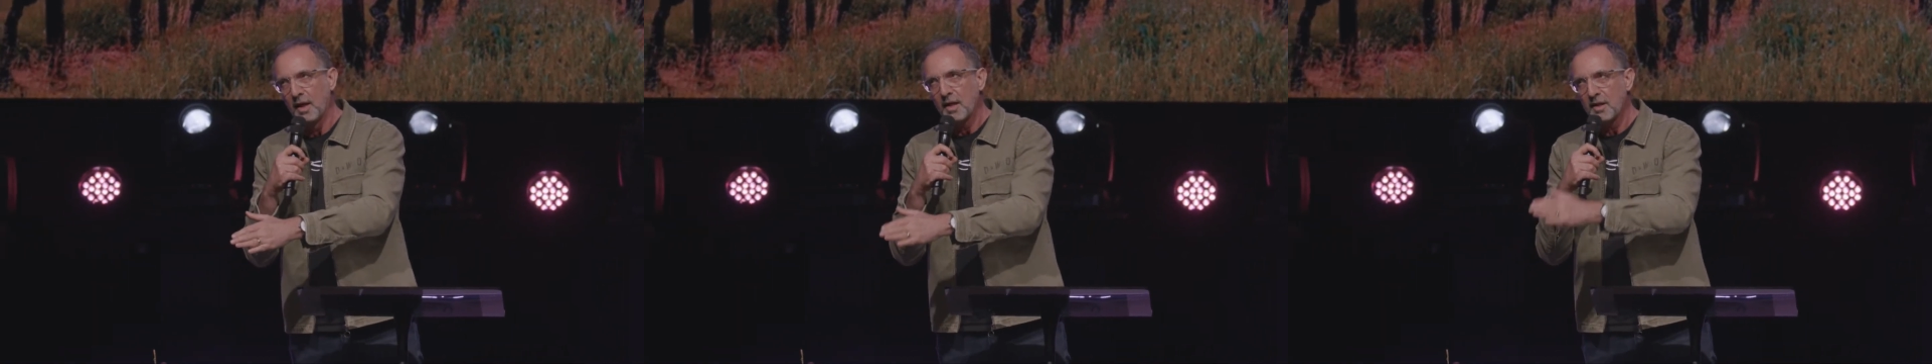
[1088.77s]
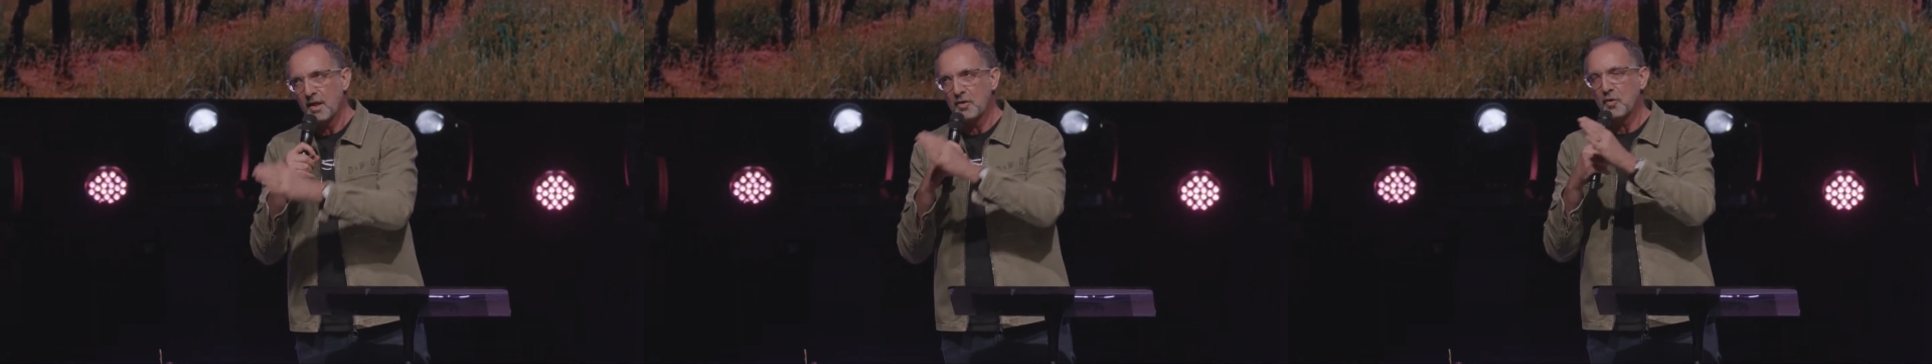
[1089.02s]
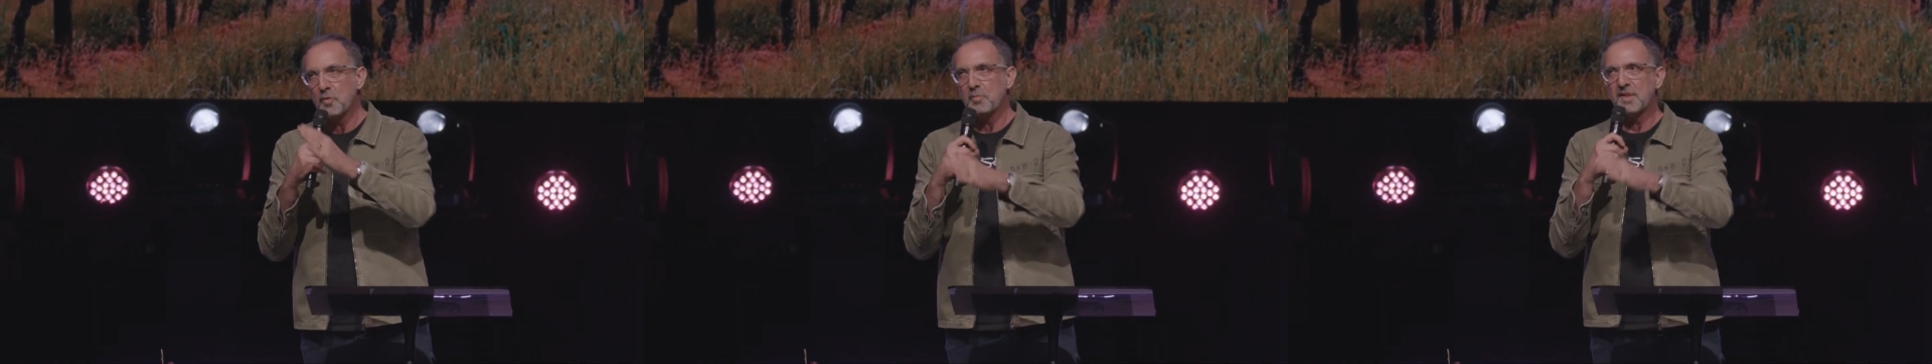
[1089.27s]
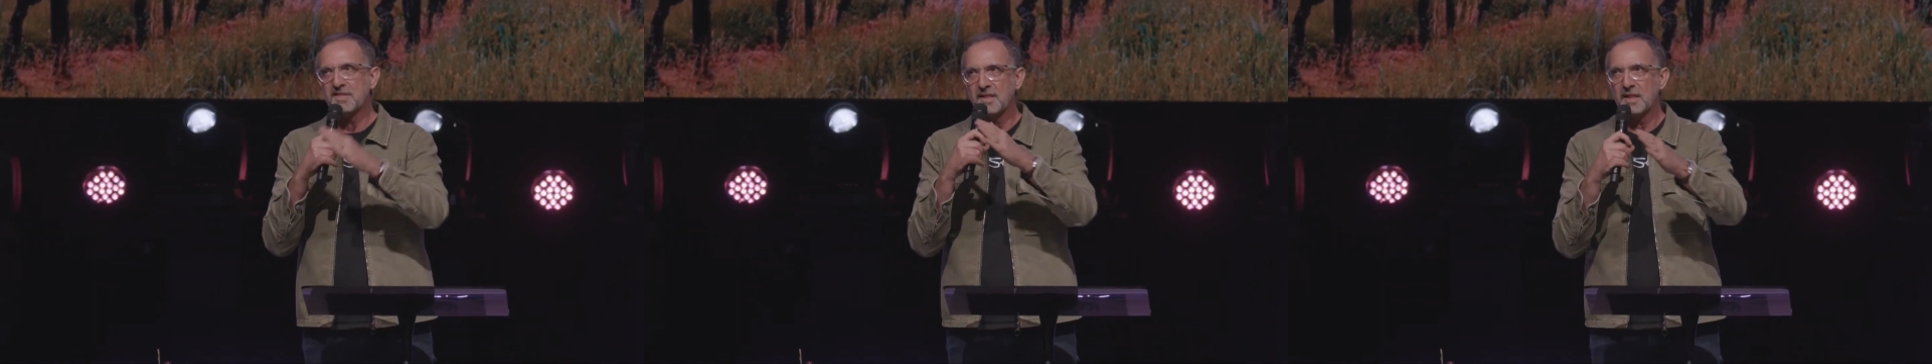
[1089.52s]
then you're
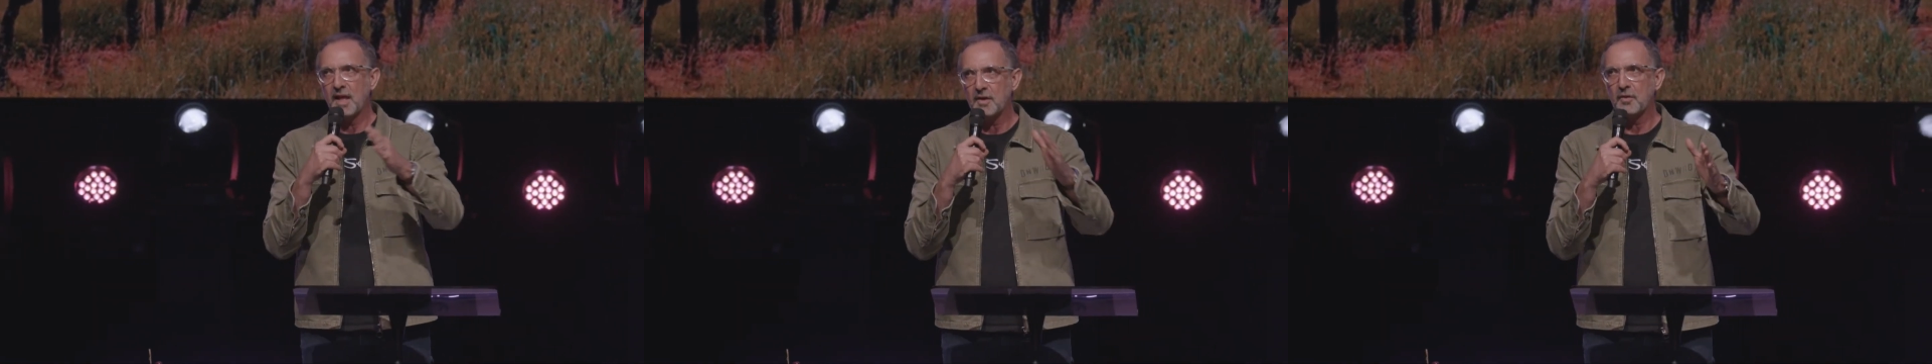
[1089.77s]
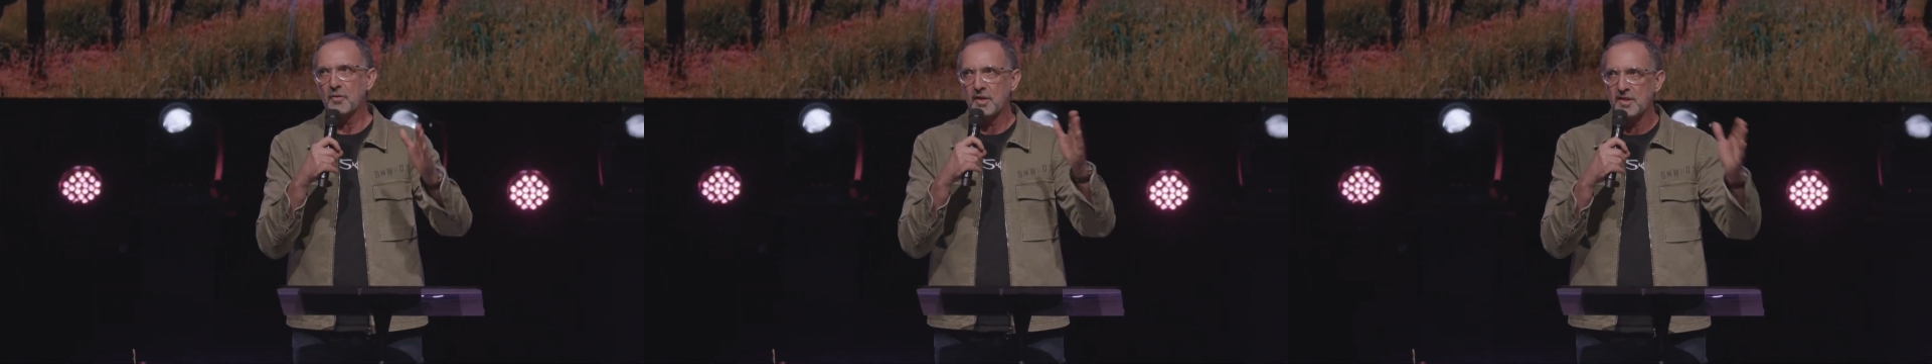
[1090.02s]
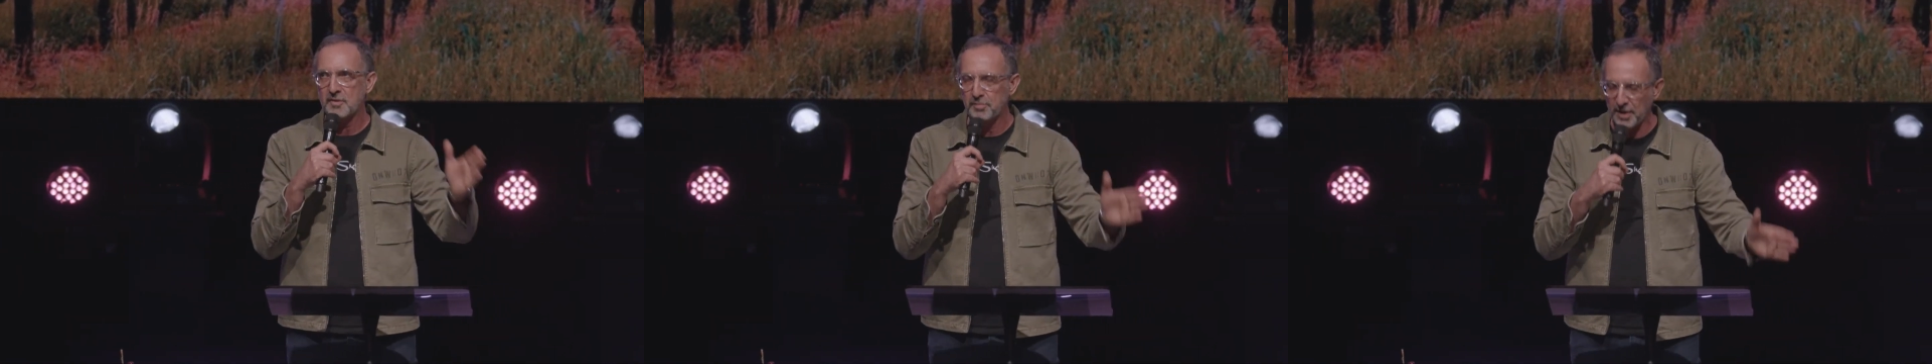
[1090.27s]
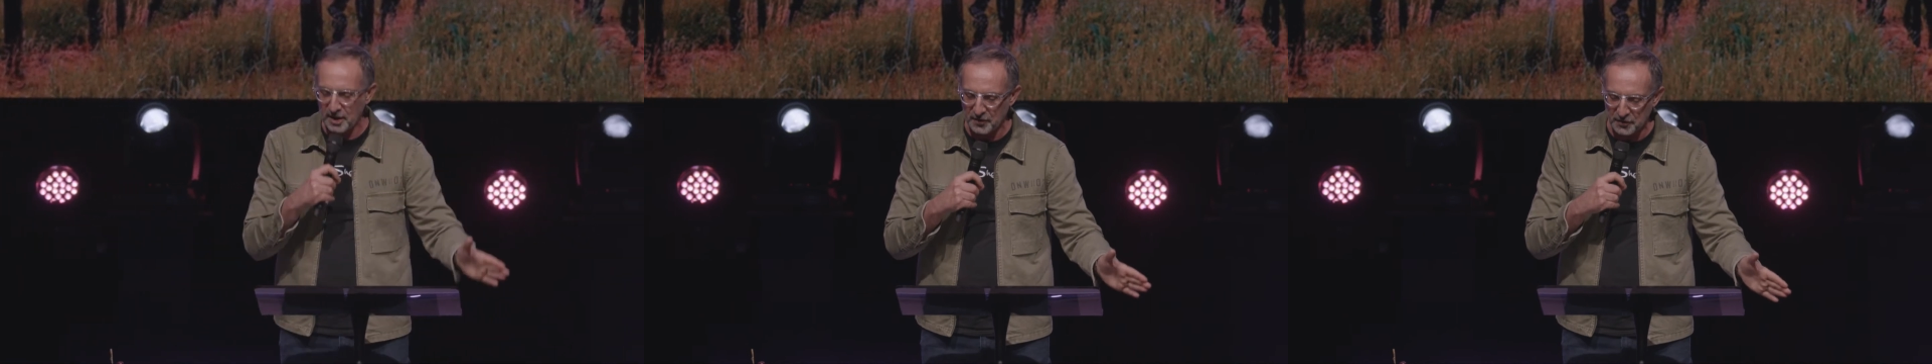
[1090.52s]
missing out on its
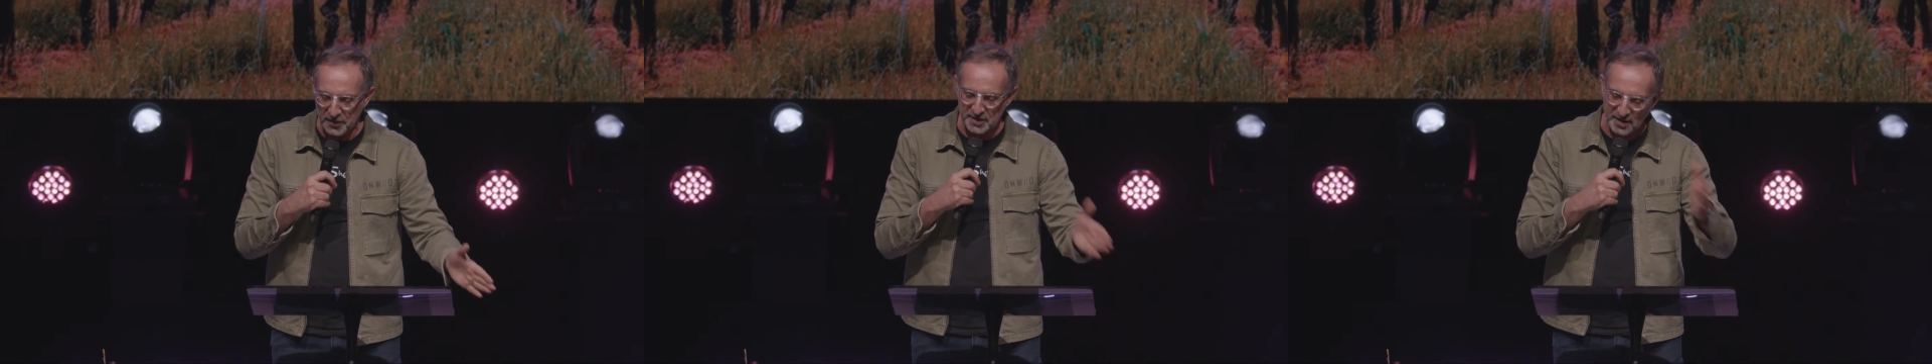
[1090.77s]
benefits.